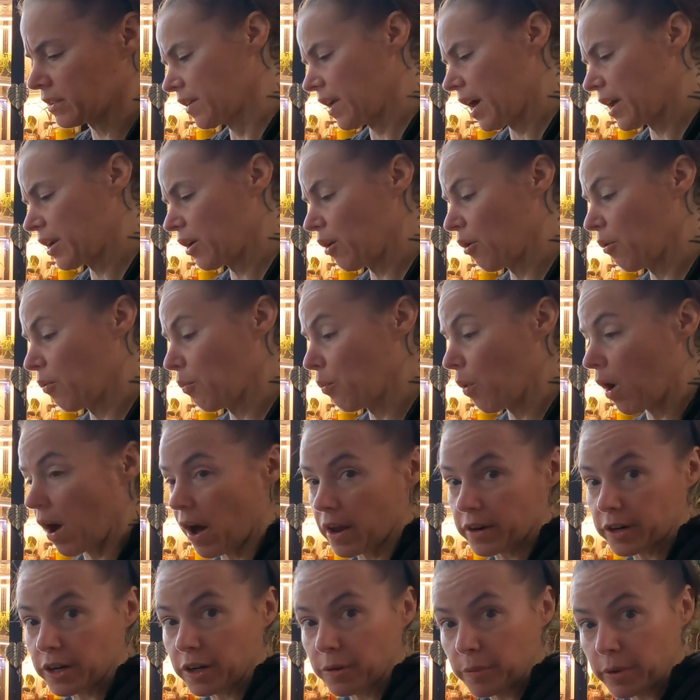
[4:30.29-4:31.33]
I don't
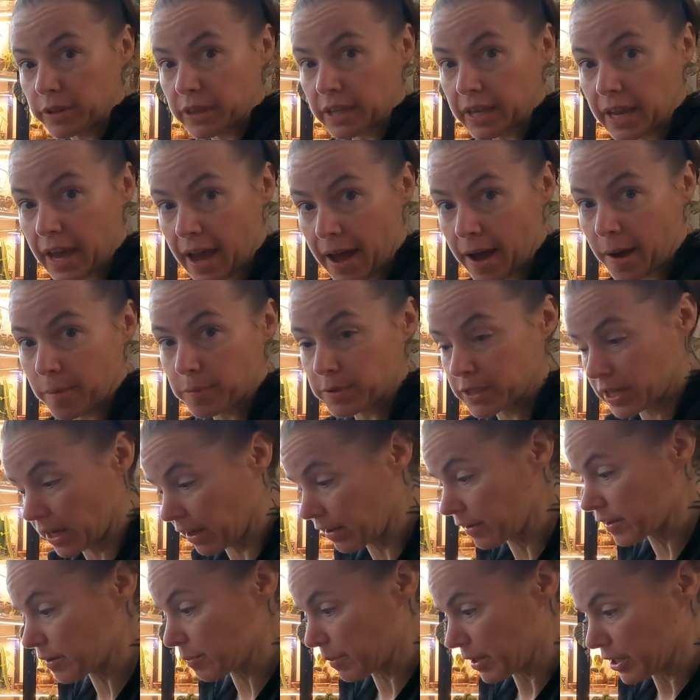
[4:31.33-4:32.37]
water when the app
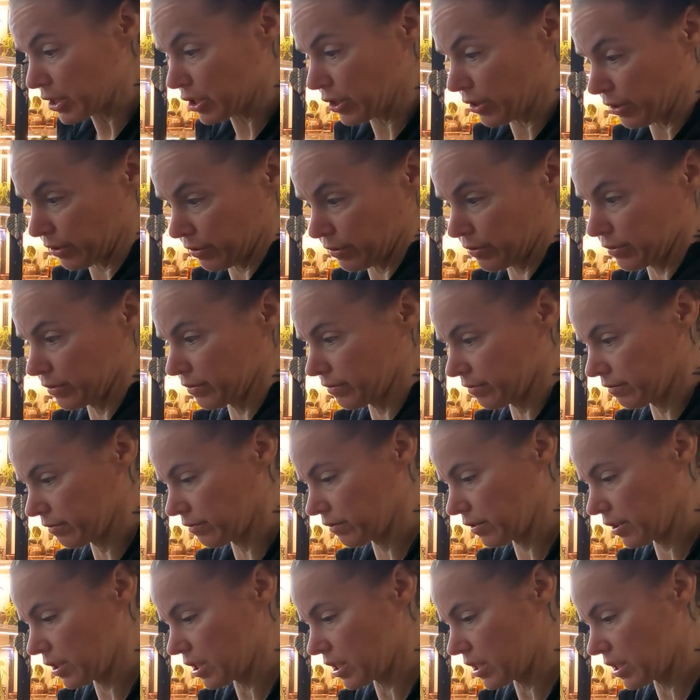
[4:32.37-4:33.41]
tells me to,
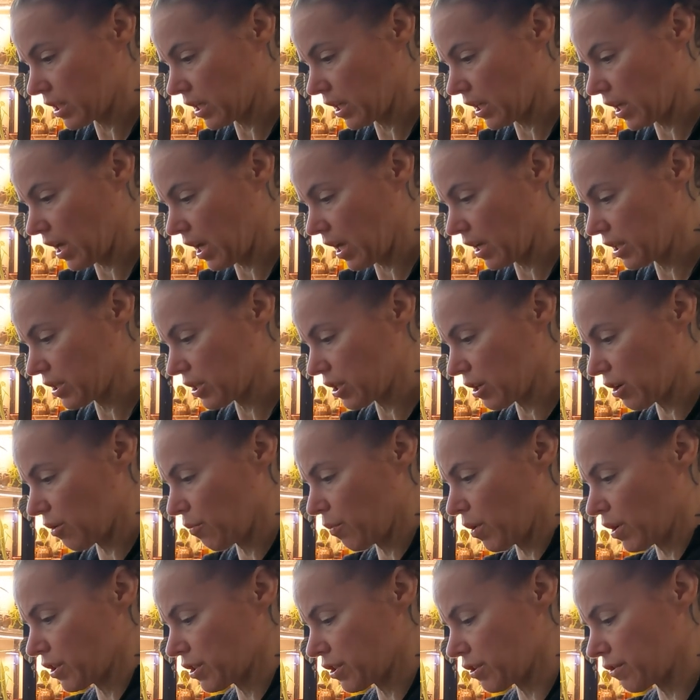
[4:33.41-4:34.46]
just in case you're
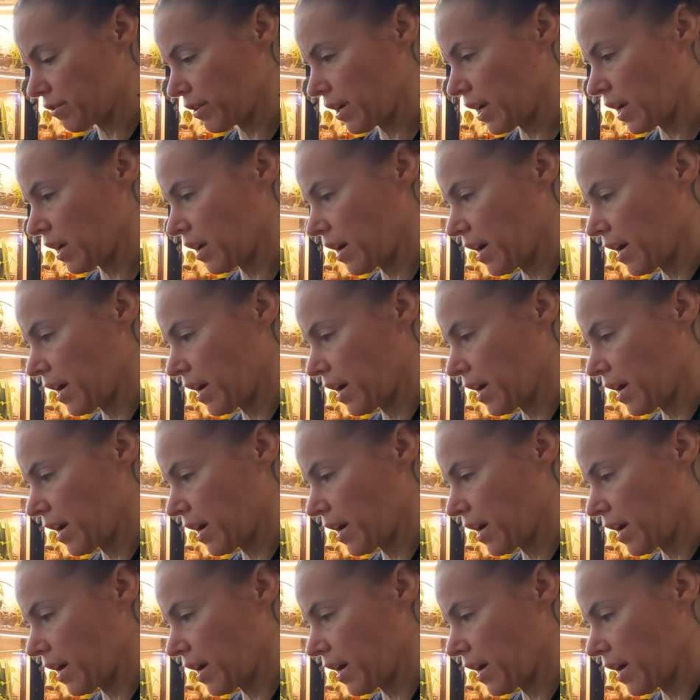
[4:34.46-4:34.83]
wondering.